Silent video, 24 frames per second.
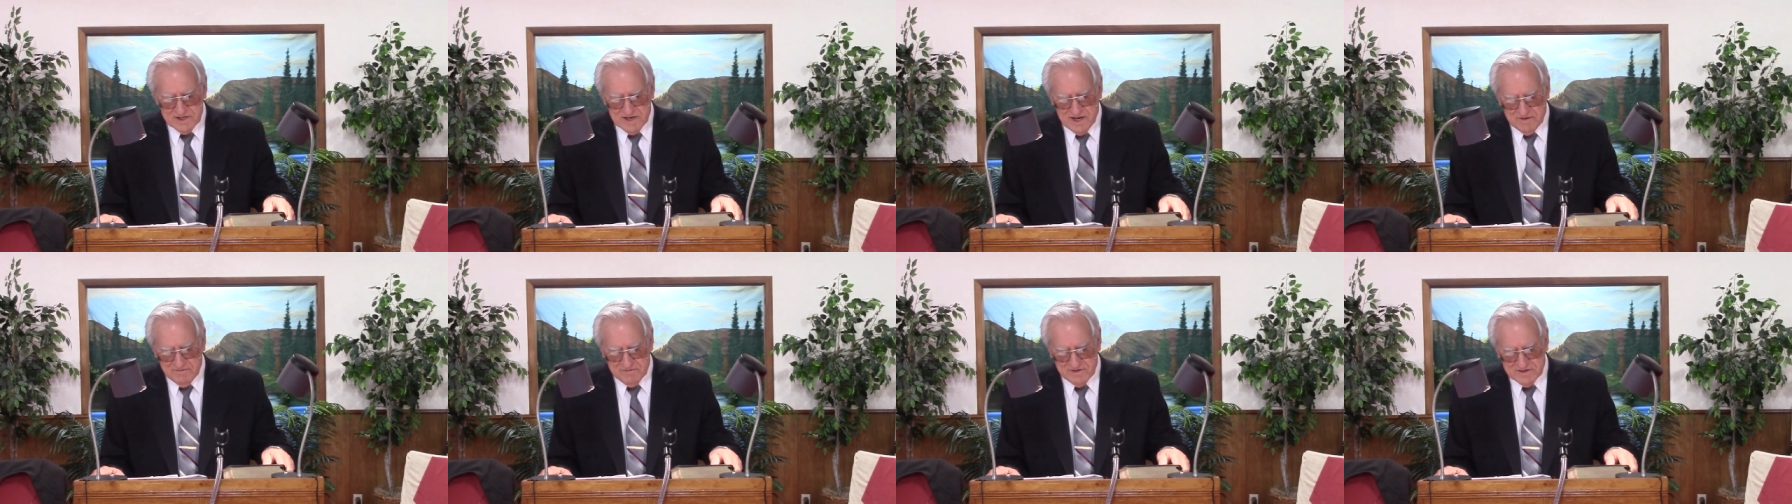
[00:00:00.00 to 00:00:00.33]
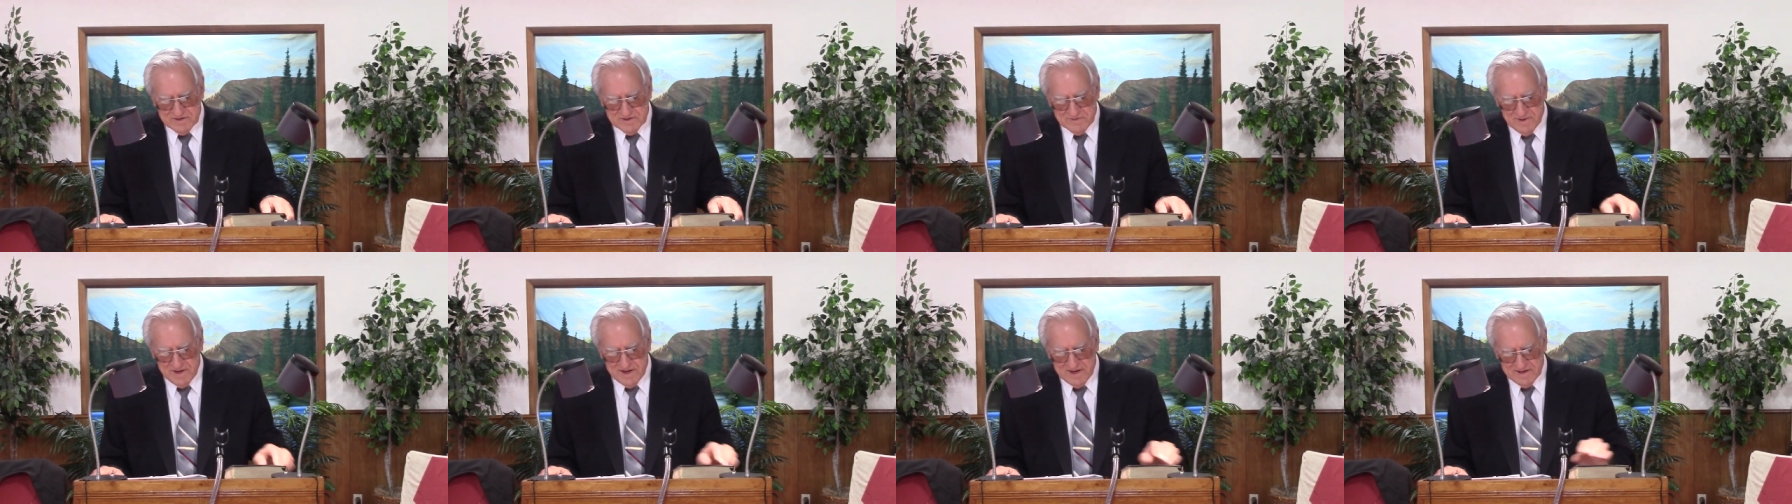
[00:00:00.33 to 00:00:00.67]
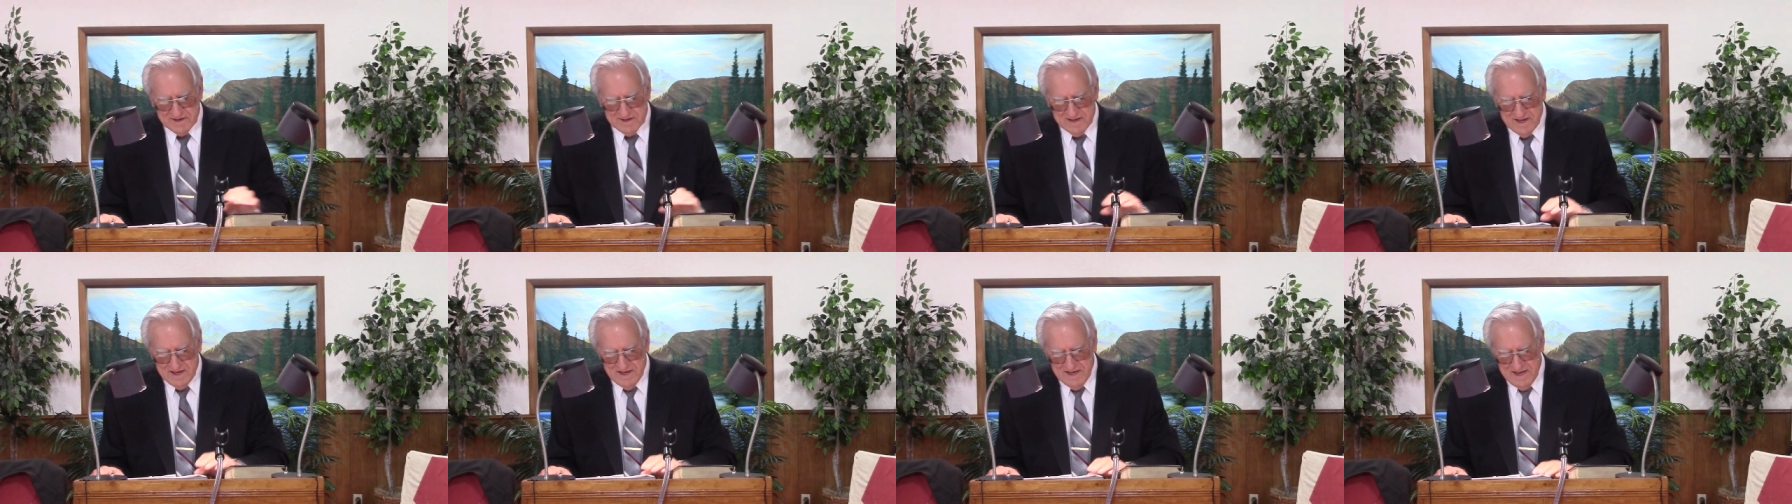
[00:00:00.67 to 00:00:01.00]
that was
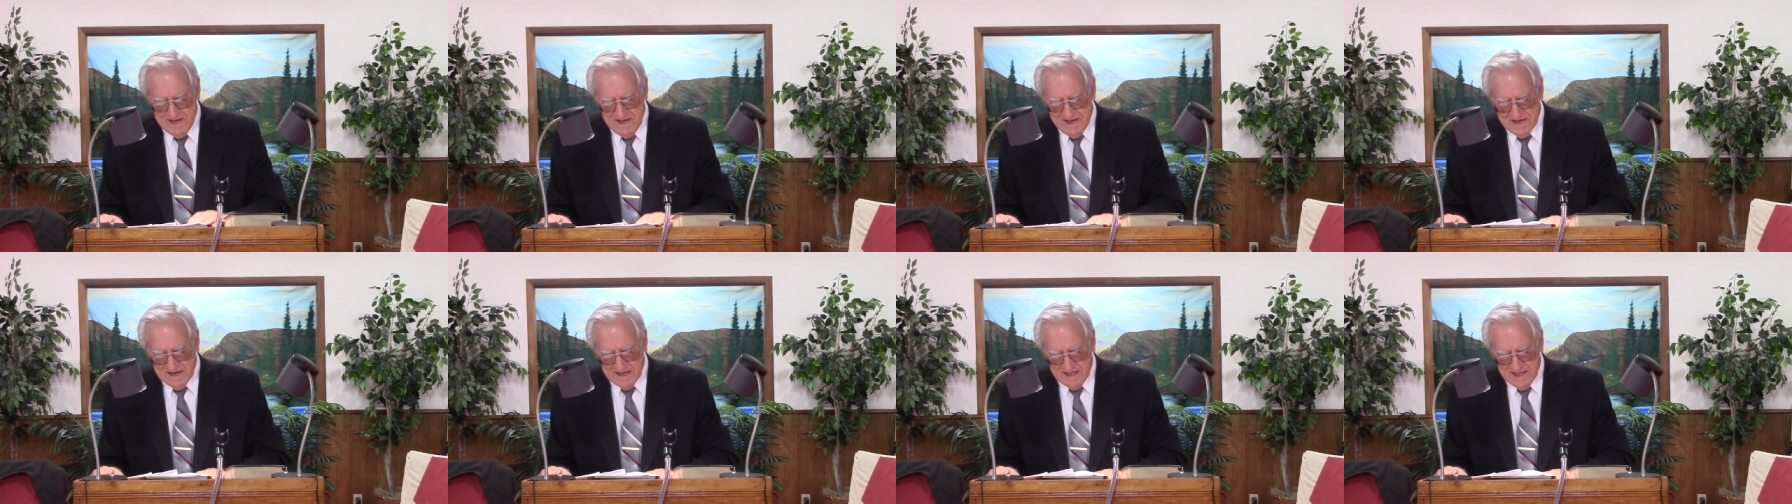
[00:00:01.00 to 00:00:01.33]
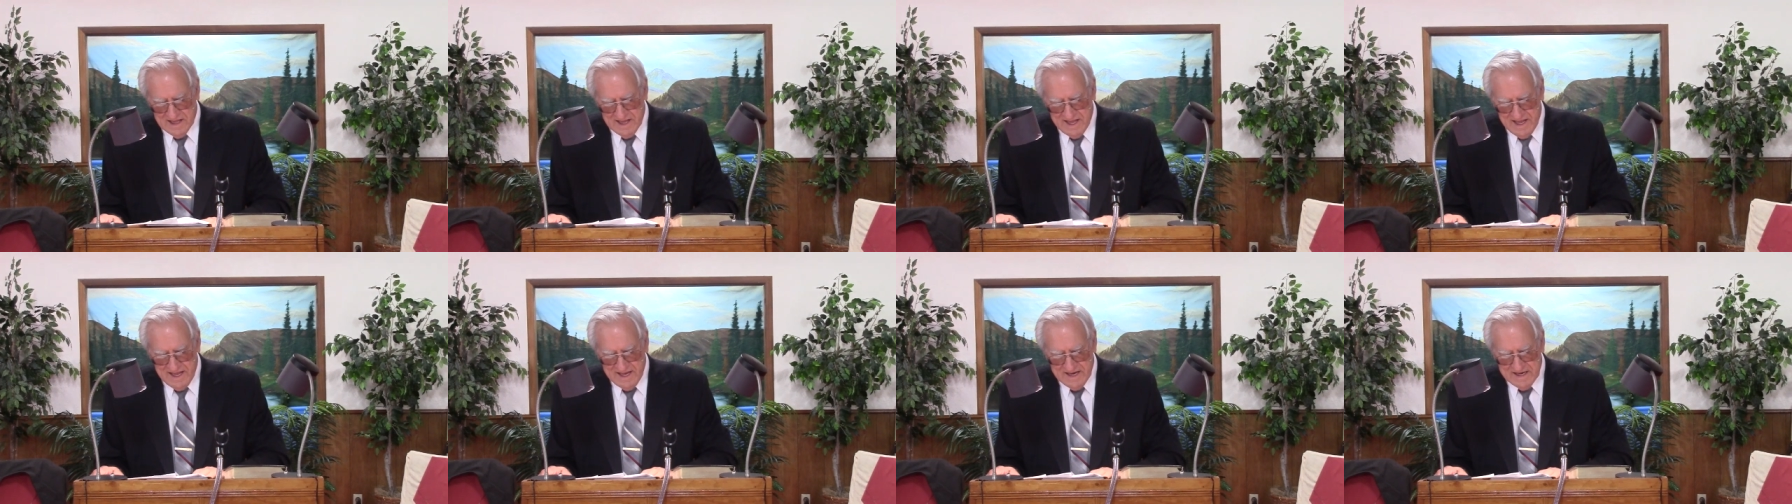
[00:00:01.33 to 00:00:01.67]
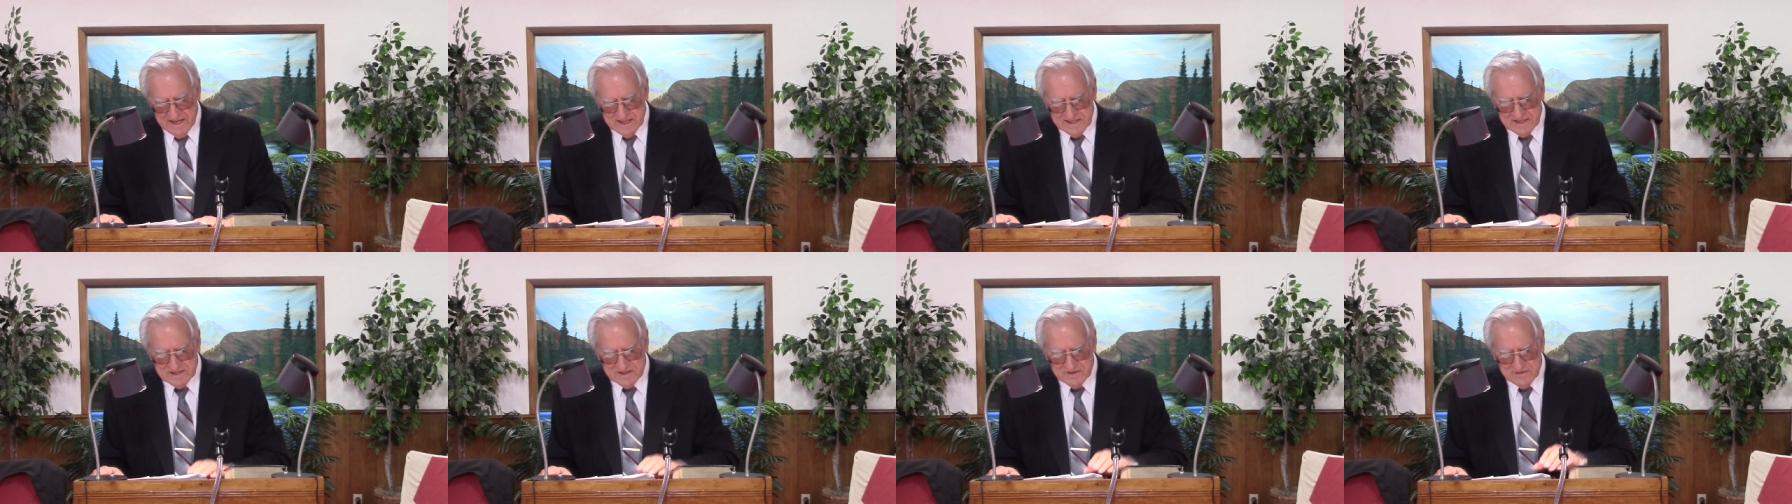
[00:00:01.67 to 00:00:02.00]
being led,
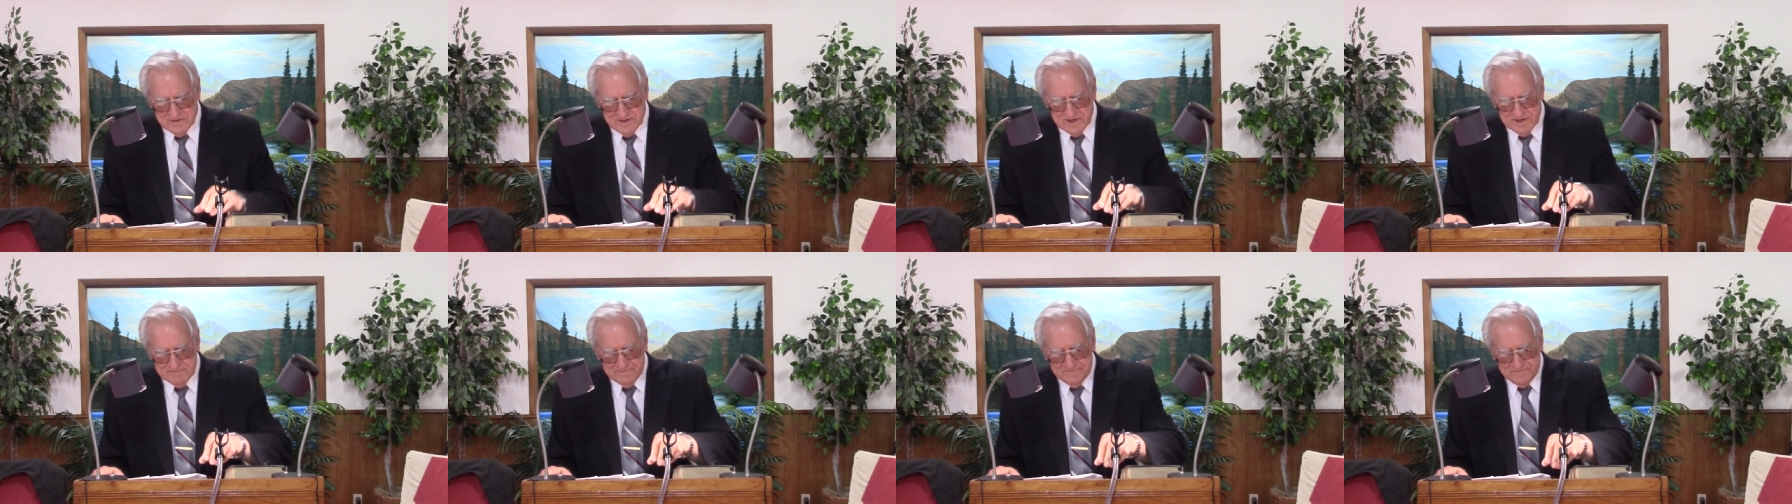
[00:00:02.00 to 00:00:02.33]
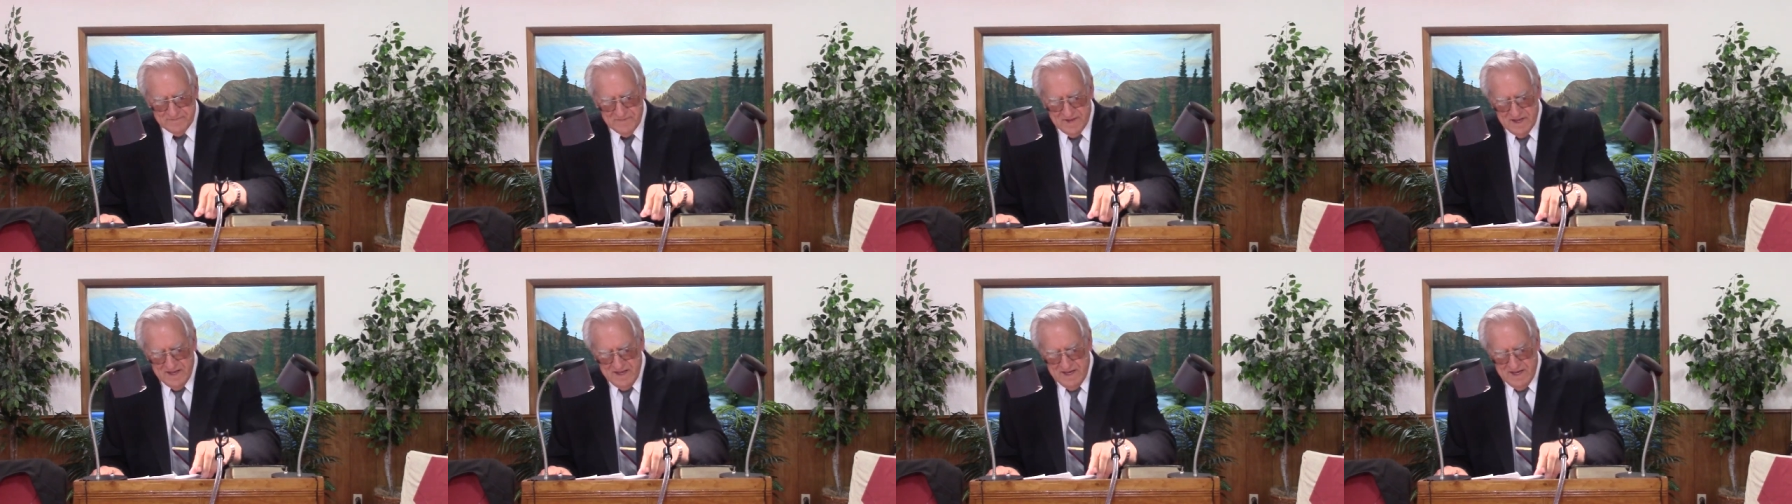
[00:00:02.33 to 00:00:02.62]
and so on.